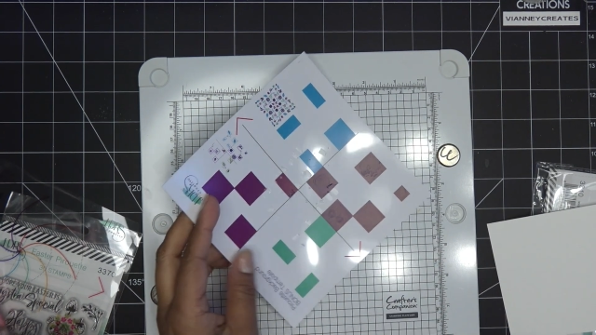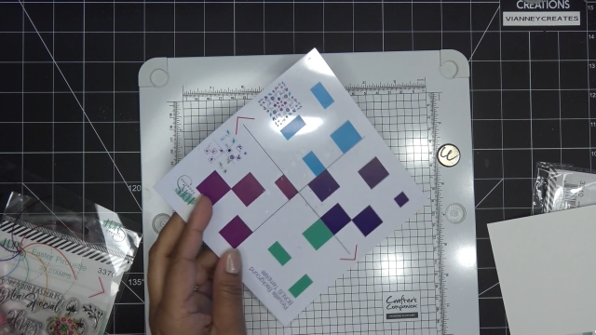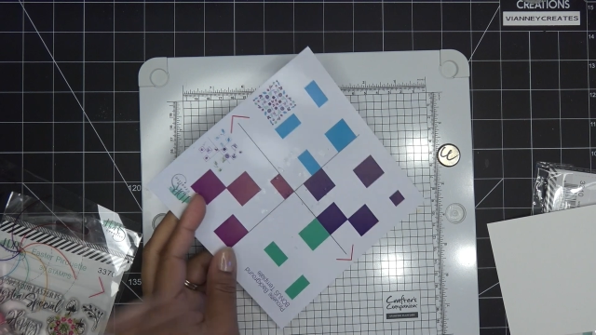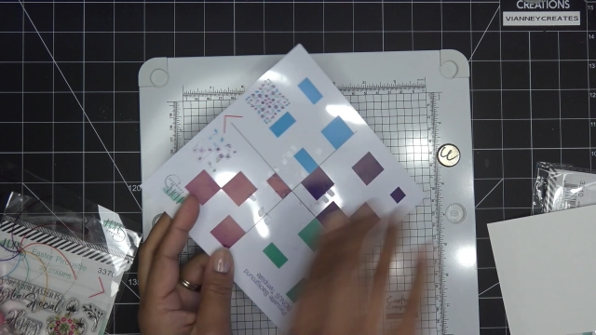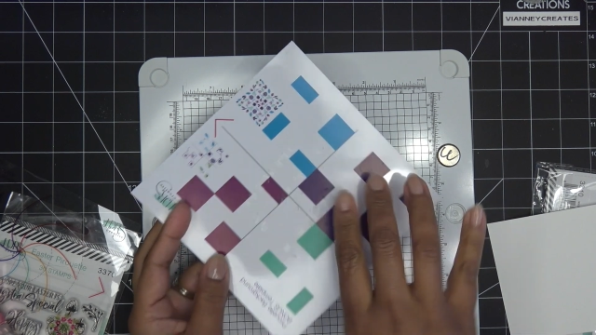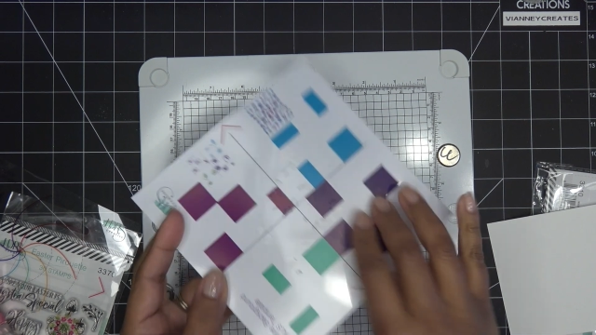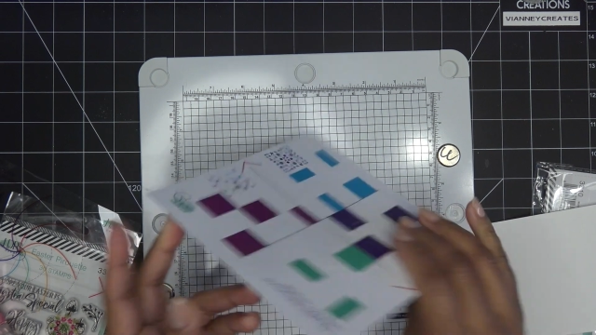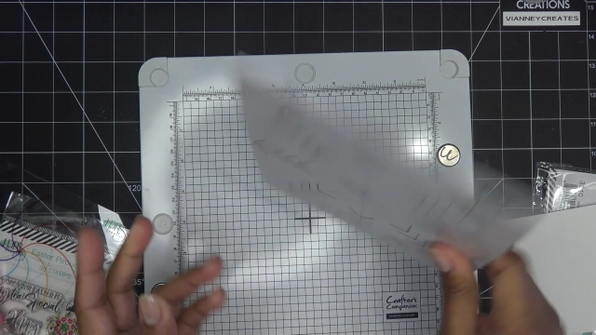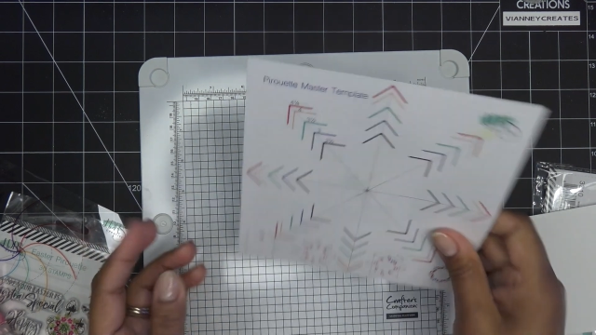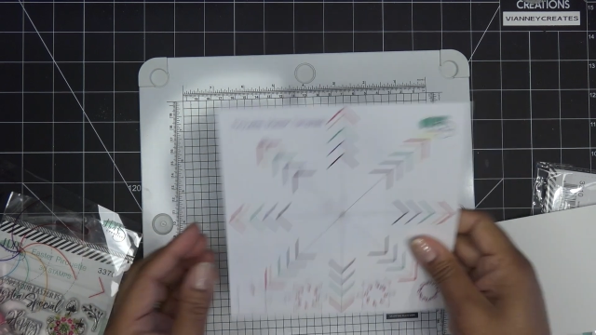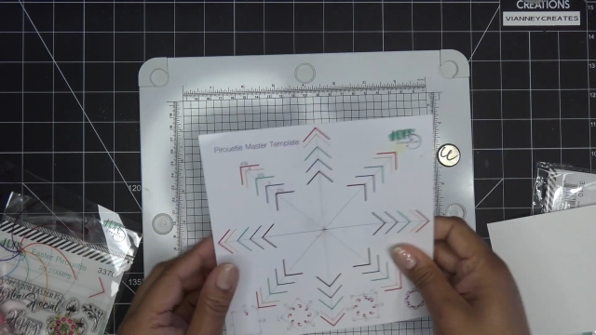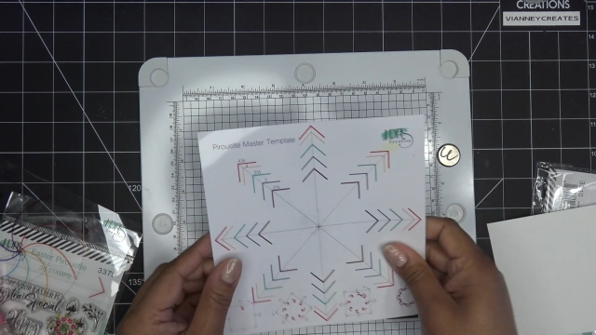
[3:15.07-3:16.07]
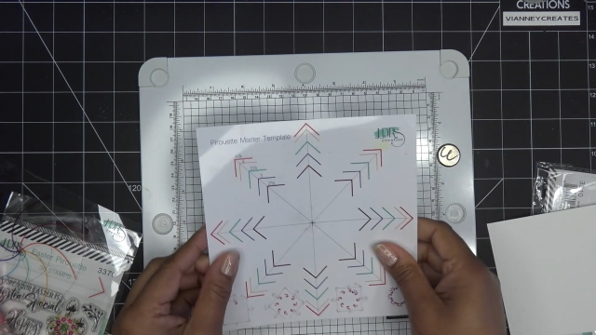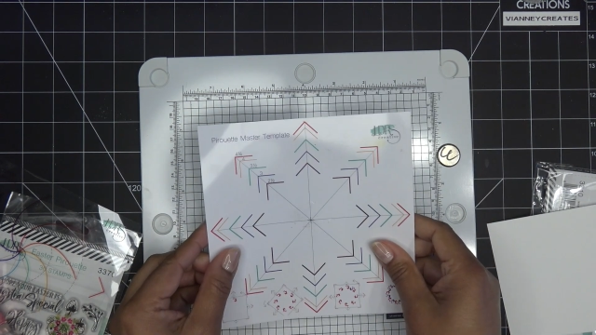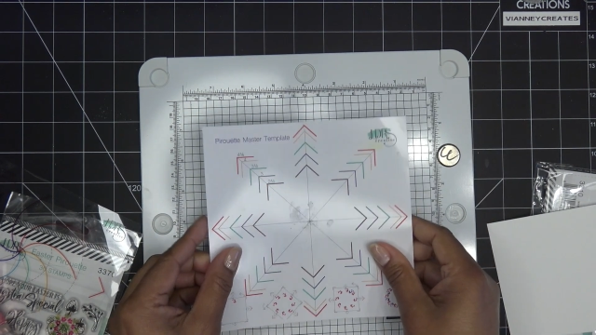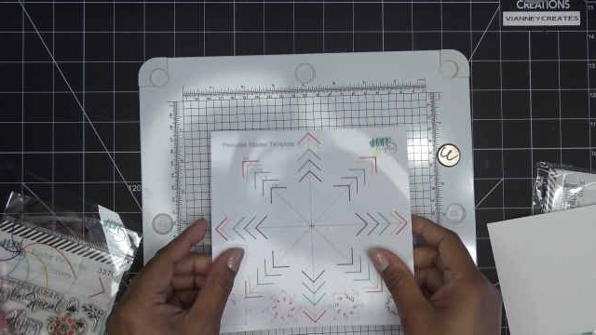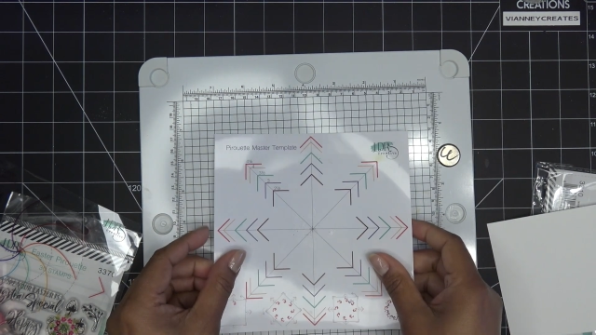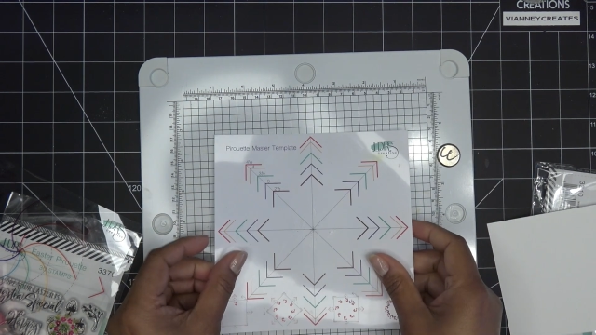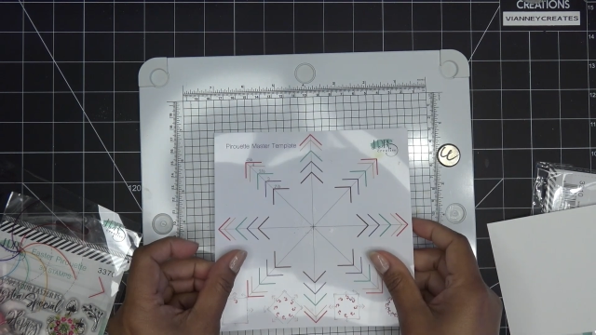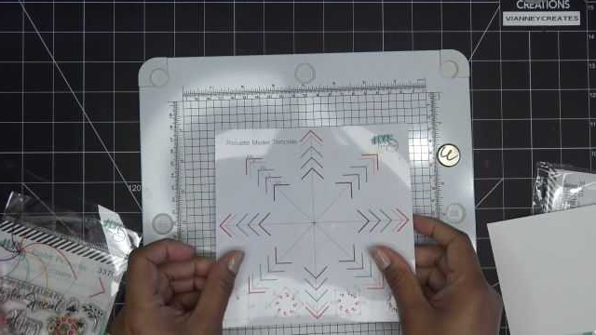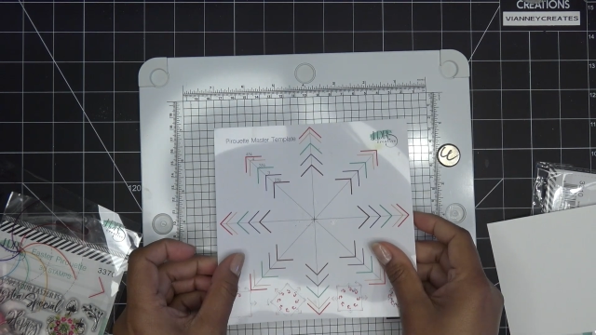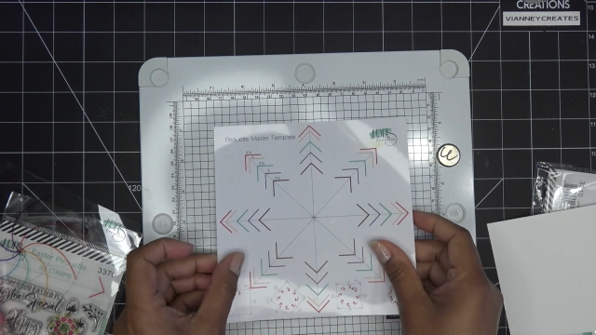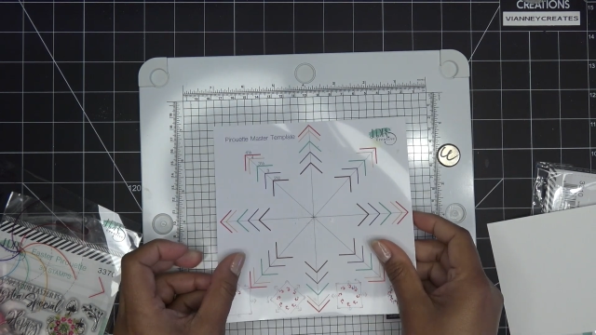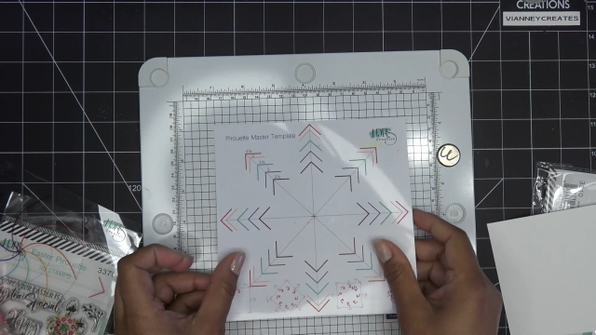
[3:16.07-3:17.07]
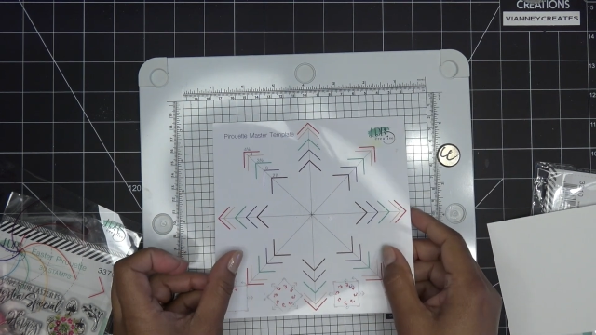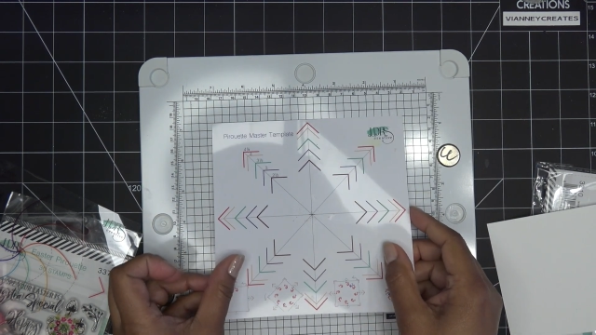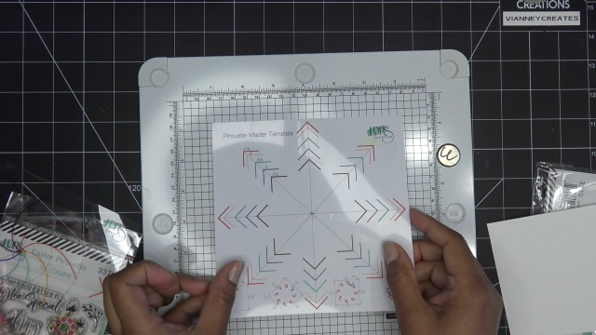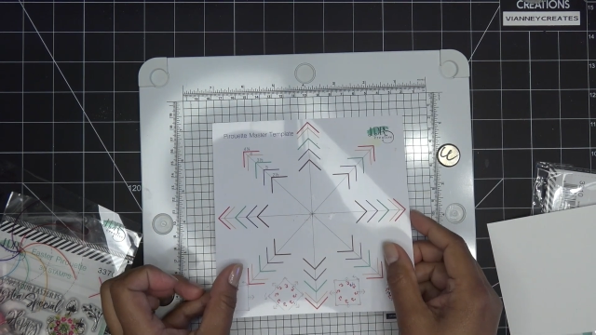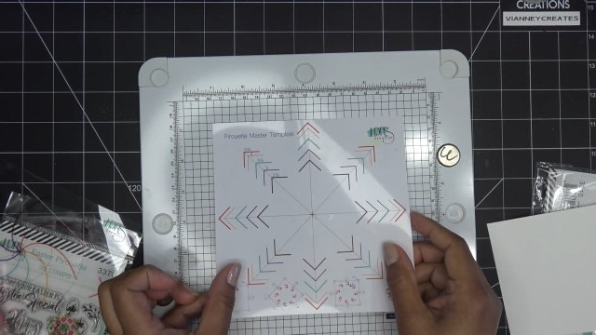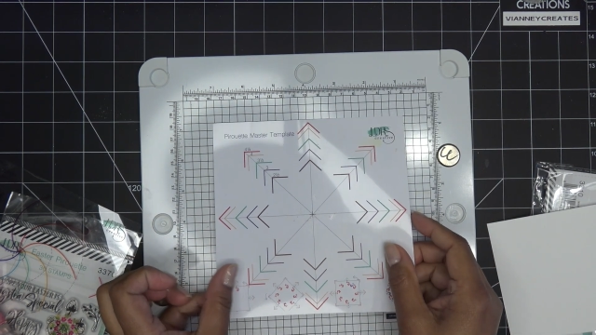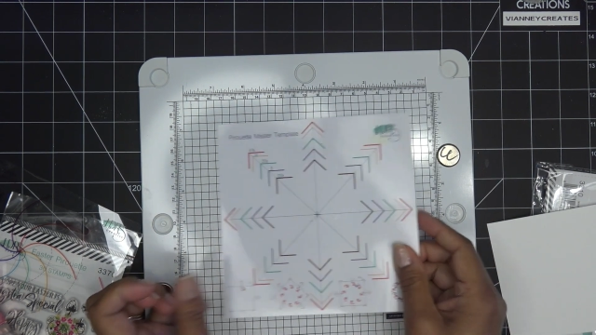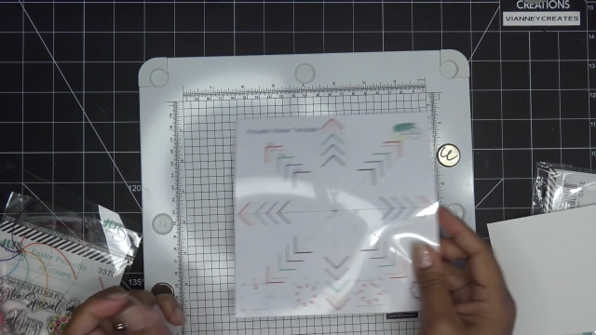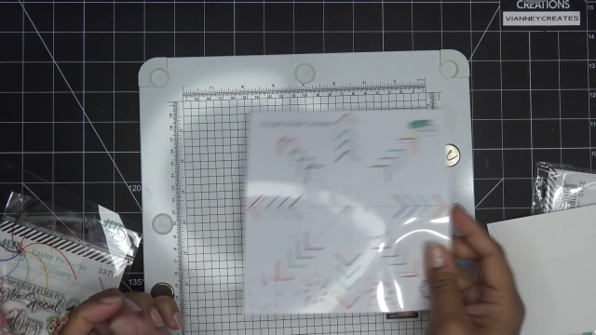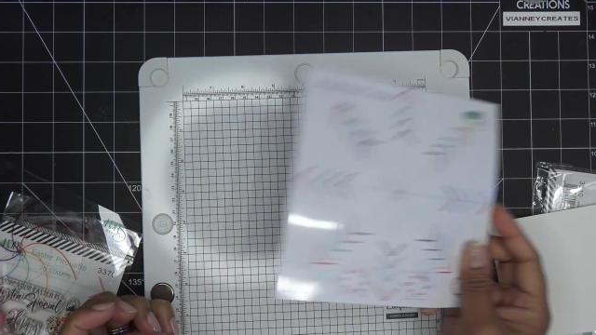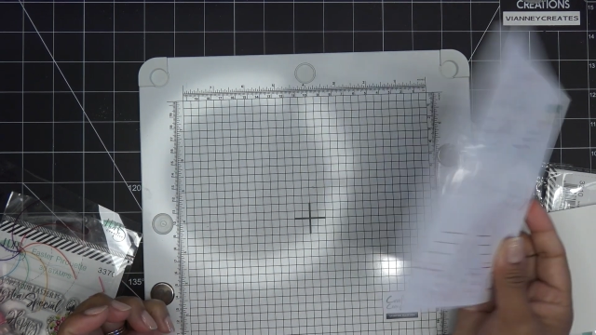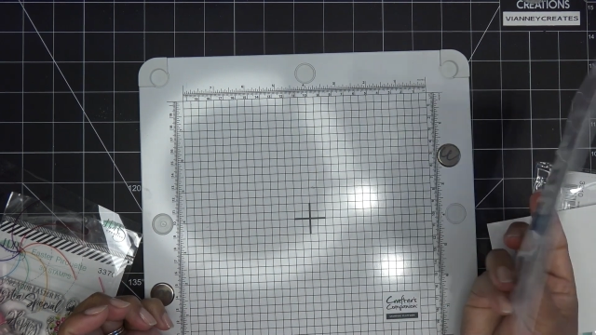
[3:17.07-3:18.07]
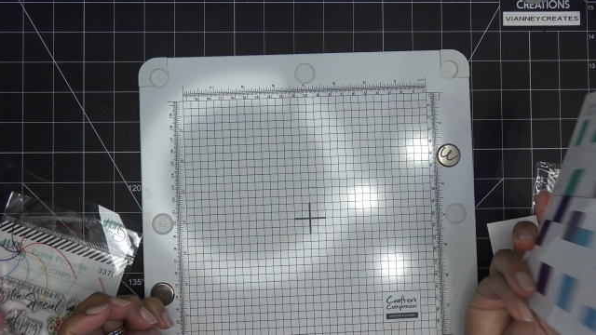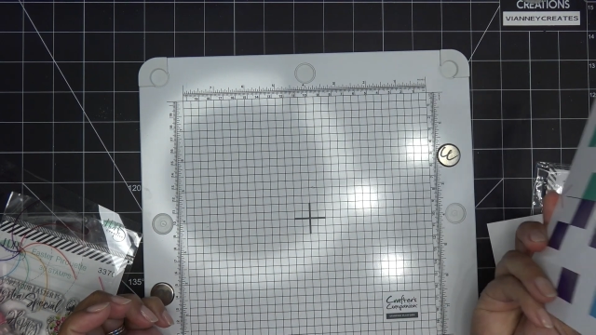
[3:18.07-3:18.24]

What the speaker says: Nobody's mouth can be seen.